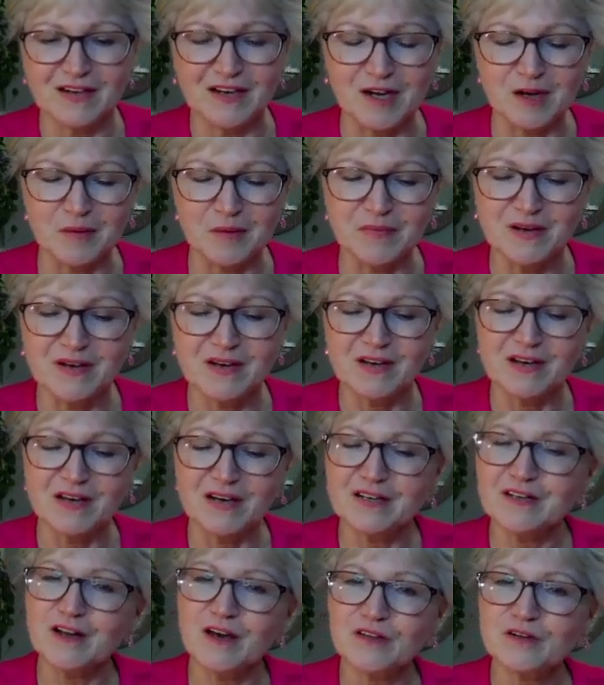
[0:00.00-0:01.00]
Um,
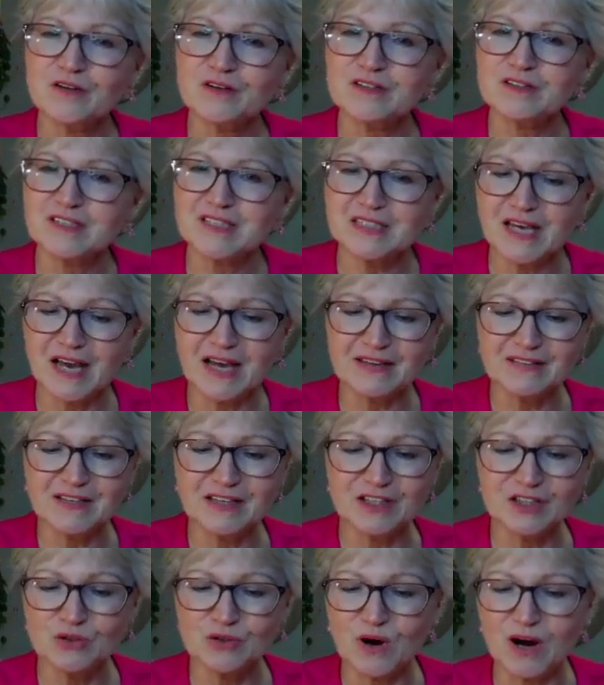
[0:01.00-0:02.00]
Another sign
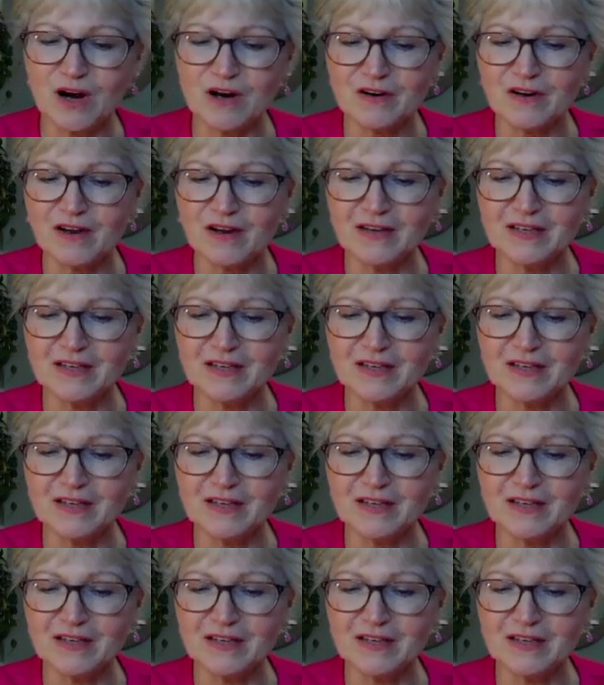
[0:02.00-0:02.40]
that you are